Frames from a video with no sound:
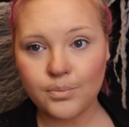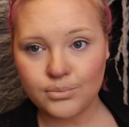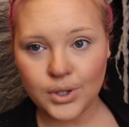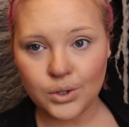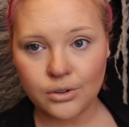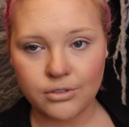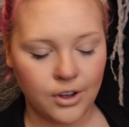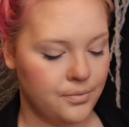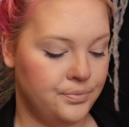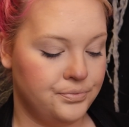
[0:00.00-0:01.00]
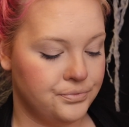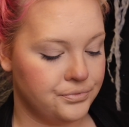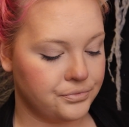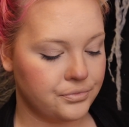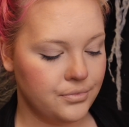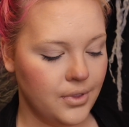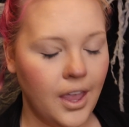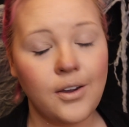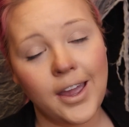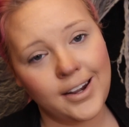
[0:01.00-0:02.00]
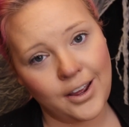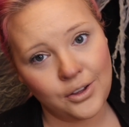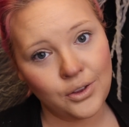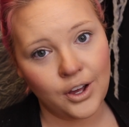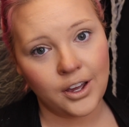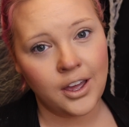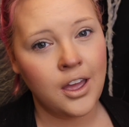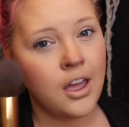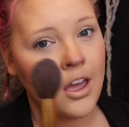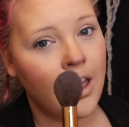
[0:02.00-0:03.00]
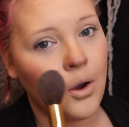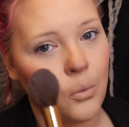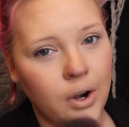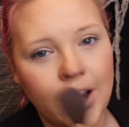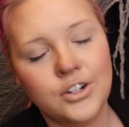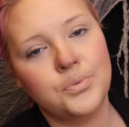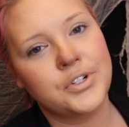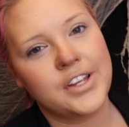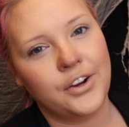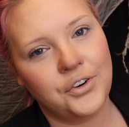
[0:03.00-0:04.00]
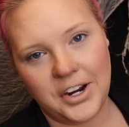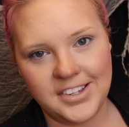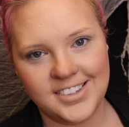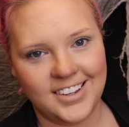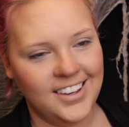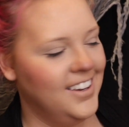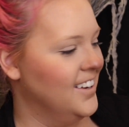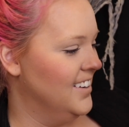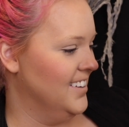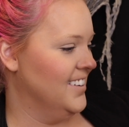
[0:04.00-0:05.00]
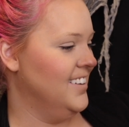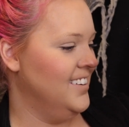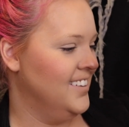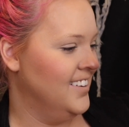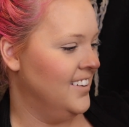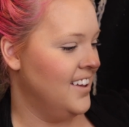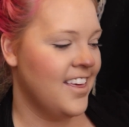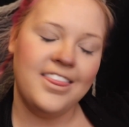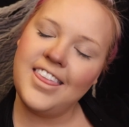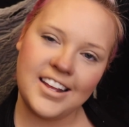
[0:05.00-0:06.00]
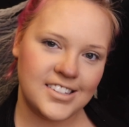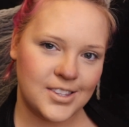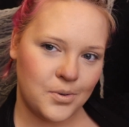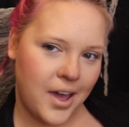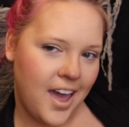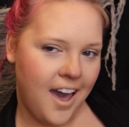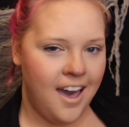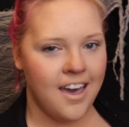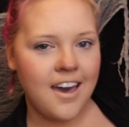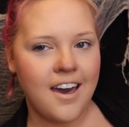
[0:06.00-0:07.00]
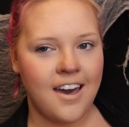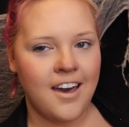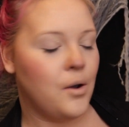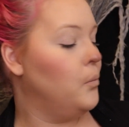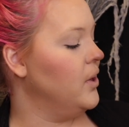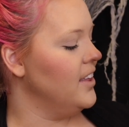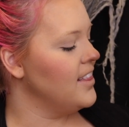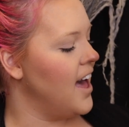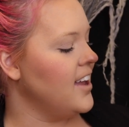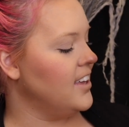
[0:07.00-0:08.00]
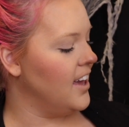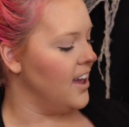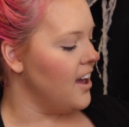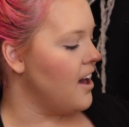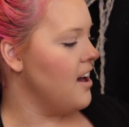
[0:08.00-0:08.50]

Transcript: Beautiful. Okay, now you look 100% crazy. That's the way we like it.